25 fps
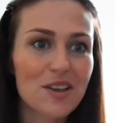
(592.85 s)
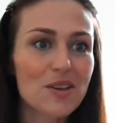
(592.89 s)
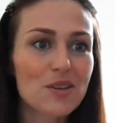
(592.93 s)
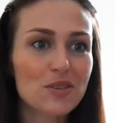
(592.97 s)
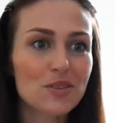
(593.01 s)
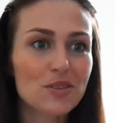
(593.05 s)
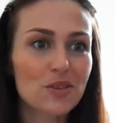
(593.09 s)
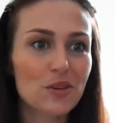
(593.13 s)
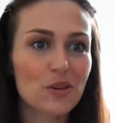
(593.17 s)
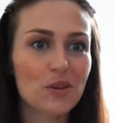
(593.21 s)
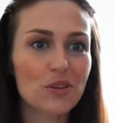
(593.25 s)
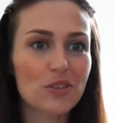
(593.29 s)

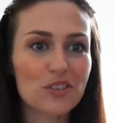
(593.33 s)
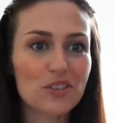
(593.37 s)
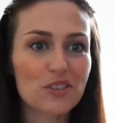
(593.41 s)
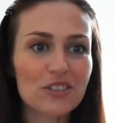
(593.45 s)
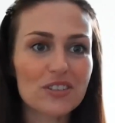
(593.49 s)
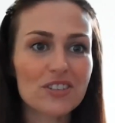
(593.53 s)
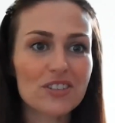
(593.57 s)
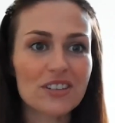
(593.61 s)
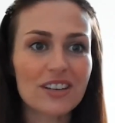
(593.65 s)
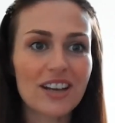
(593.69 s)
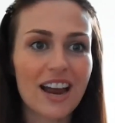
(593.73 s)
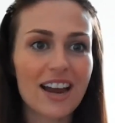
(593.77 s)
So
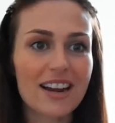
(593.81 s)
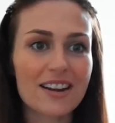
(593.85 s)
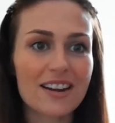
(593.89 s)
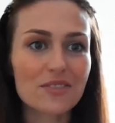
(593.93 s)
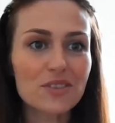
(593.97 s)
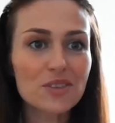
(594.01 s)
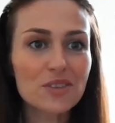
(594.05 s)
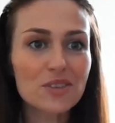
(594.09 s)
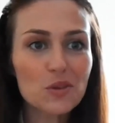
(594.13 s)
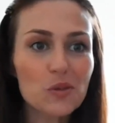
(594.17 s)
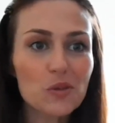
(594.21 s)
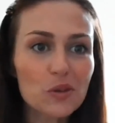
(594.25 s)
just to kind
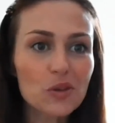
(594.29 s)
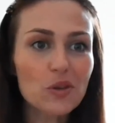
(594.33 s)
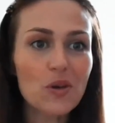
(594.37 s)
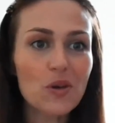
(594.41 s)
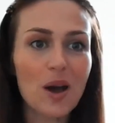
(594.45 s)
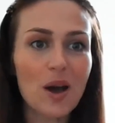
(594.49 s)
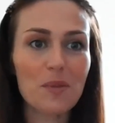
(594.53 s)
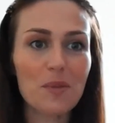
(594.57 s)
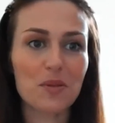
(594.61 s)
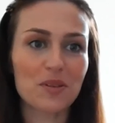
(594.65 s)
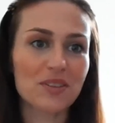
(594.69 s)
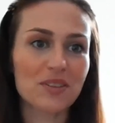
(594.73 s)
of school you
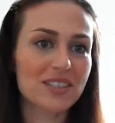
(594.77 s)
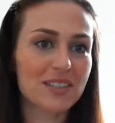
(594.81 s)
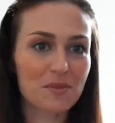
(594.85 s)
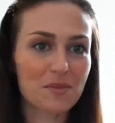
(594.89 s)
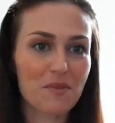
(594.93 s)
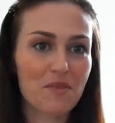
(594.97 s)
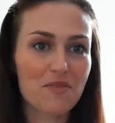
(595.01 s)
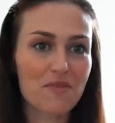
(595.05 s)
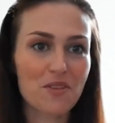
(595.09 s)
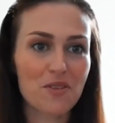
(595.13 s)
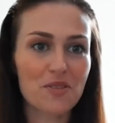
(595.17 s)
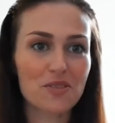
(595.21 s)
up on some
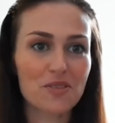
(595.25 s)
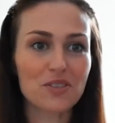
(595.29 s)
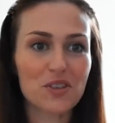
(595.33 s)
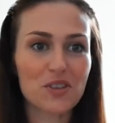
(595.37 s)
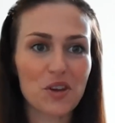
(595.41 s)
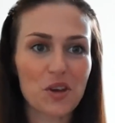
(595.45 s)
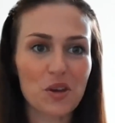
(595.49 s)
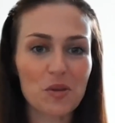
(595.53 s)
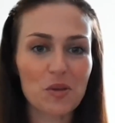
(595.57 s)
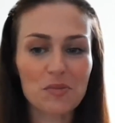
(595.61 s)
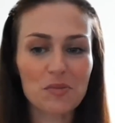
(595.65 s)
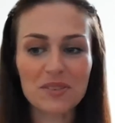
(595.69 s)
of those
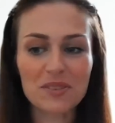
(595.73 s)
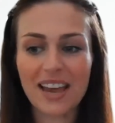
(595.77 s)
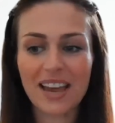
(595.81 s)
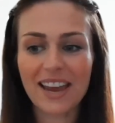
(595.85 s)
terms.